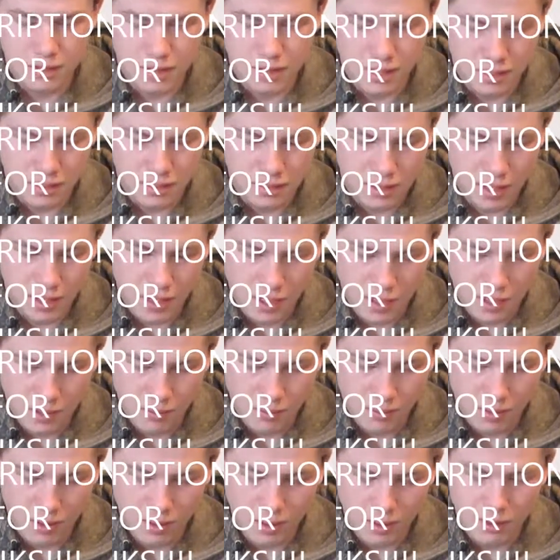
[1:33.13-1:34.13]
not say
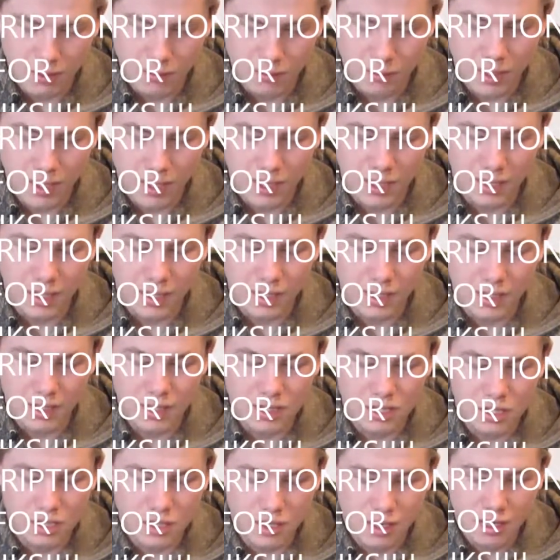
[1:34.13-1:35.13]
anywhere on the
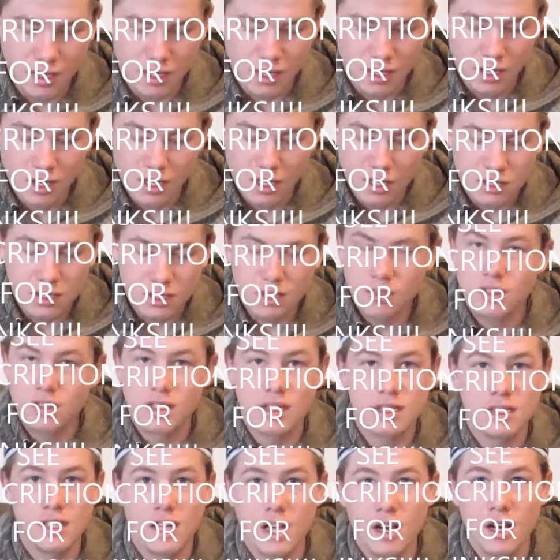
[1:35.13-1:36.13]
package. So
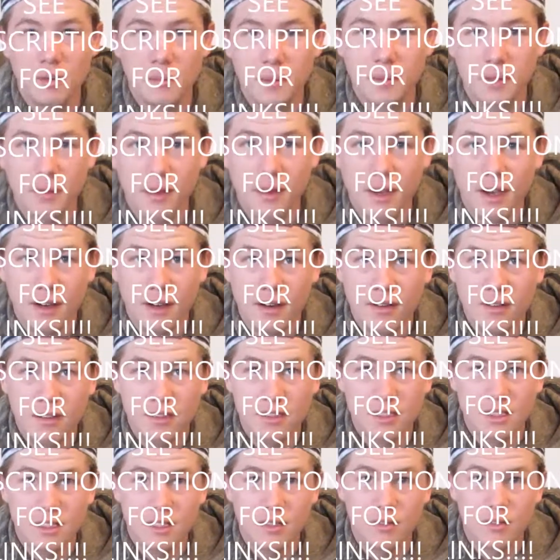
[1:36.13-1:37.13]
just to help you out,
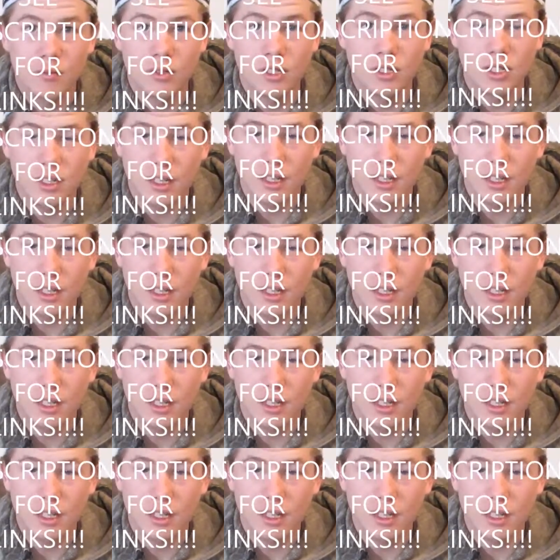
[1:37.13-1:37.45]
when you're